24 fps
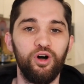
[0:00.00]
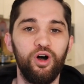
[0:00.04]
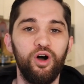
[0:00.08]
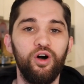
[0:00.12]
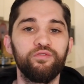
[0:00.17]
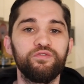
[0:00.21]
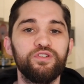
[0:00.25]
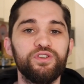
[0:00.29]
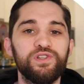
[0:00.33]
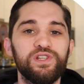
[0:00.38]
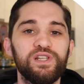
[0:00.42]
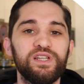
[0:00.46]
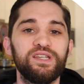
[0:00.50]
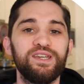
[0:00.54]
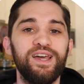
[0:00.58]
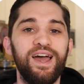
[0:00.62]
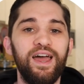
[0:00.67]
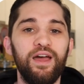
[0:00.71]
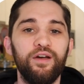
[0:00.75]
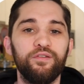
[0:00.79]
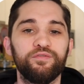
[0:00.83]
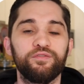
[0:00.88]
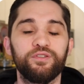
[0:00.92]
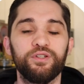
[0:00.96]
Obviously
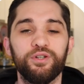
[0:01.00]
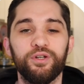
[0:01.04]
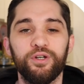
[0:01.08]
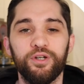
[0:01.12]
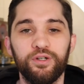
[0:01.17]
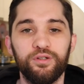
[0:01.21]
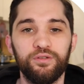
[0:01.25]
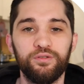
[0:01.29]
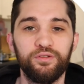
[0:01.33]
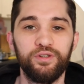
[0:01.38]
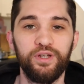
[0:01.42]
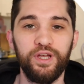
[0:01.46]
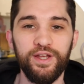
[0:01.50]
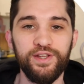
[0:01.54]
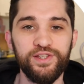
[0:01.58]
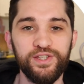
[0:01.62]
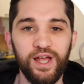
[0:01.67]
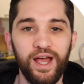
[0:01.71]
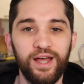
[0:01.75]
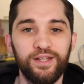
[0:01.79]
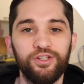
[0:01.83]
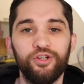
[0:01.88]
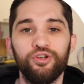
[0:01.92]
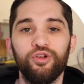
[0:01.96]
after it's
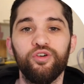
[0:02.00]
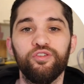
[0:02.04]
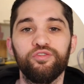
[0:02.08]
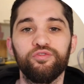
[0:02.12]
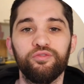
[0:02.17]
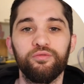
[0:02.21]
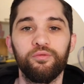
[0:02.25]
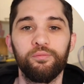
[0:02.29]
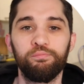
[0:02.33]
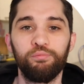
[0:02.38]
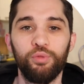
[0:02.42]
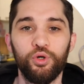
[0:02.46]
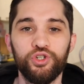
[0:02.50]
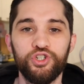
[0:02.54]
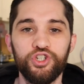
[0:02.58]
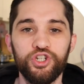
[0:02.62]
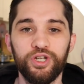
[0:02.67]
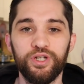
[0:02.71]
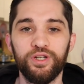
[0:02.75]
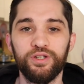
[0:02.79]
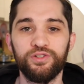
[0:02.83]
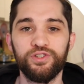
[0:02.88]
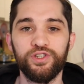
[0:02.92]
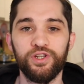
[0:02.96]
had enough
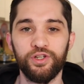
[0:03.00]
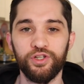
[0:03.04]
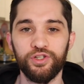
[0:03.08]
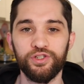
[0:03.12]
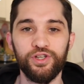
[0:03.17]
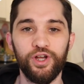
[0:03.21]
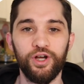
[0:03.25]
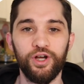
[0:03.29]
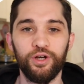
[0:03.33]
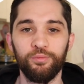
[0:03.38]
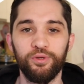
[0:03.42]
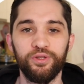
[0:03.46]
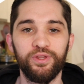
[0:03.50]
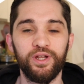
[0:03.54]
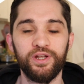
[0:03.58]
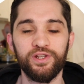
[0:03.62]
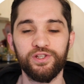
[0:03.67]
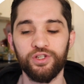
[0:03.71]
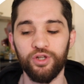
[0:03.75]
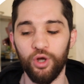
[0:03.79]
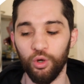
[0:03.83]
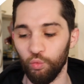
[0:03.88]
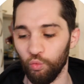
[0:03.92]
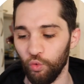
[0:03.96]
budget to determine that
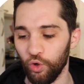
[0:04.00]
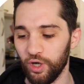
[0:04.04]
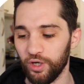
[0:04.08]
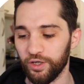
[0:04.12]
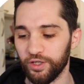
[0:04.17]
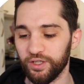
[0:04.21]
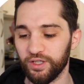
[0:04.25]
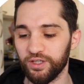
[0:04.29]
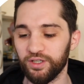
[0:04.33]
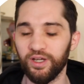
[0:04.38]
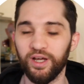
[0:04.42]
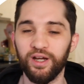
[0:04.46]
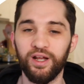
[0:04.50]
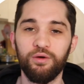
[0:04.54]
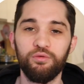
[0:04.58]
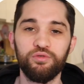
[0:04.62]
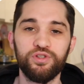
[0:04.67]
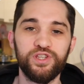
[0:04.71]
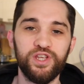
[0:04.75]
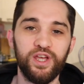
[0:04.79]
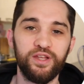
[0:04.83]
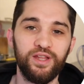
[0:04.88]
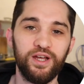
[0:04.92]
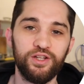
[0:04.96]
it's not working, and I would
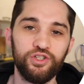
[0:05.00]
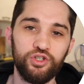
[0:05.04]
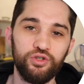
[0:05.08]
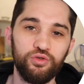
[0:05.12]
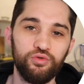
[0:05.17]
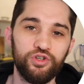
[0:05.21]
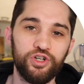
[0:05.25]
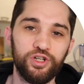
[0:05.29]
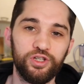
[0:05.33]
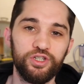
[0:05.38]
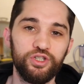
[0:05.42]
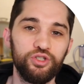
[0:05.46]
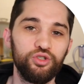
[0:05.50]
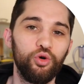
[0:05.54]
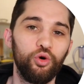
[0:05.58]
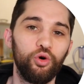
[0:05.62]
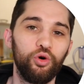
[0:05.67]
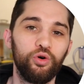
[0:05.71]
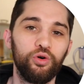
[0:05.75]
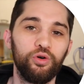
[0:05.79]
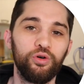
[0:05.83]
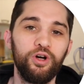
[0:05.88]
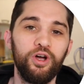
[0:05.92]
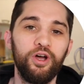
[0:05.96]
say that's usually
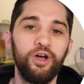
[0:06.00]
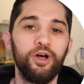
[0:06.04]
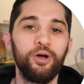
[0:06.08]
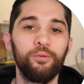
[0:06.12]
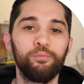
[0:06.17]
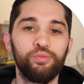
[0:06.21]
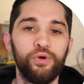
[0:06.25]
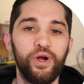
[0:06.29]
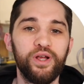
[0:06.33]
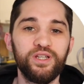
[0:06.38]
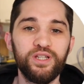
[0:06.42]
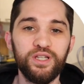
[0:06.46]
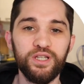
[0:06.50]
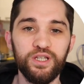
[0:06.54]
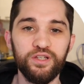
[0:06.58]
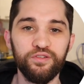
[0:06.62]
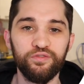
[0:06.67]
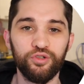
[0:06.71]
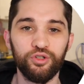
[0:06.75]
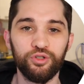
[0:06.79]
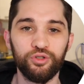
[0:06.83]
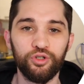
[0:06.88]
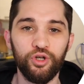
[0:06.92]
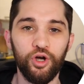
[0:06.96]
your
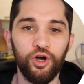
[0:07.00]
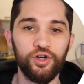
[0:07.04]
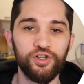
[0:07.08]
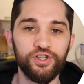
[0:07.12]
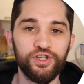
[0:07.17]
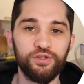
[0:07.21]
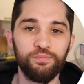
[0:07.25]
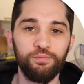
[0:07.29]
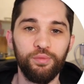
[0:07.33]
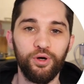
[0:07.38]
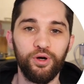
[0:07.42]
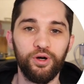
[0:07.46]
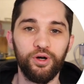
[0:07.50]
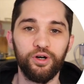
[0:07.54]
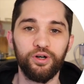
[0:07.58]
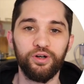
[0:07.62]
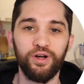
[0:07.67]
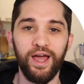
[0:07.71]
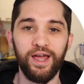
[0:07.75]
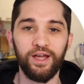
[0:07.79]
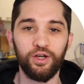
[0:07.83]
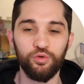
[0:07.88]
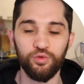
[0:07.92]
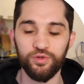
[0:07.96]
break-even cost per
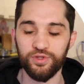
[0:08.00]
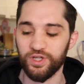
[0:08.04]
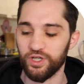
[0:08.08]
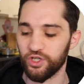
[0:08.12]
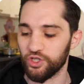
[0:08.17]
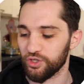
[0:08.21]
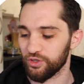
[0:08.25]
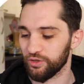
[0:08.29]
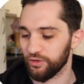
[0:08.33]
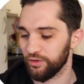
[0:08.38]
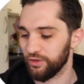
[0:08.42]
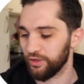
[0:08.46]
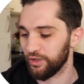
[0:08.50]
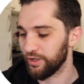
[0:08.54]
acquisition.